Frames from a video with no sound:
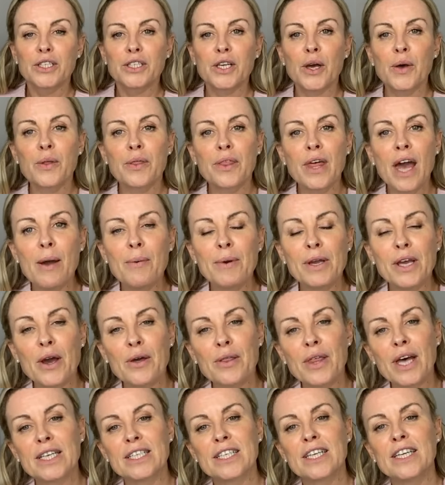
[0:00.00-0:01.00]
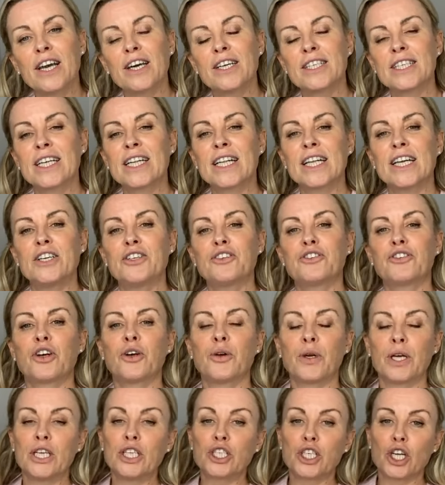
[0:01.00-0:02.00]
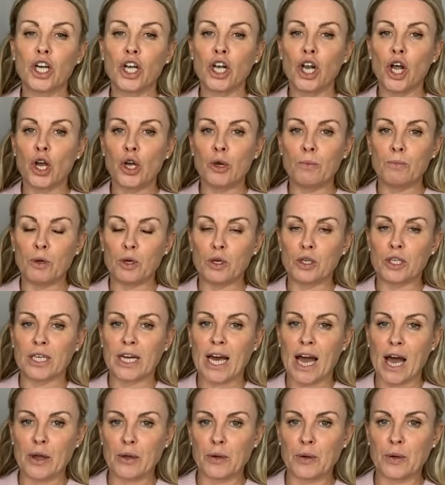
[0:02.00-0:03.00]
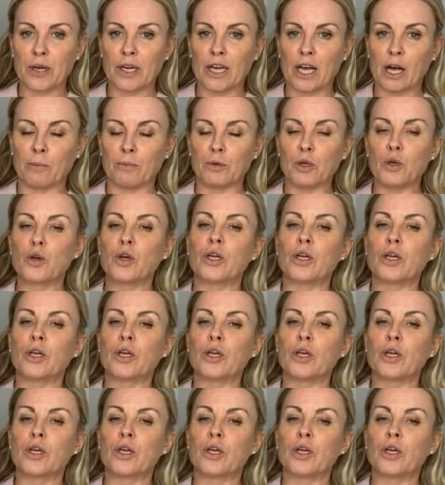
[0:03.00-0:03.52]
So there we go. That's a nice little intro into low mood and how you can help.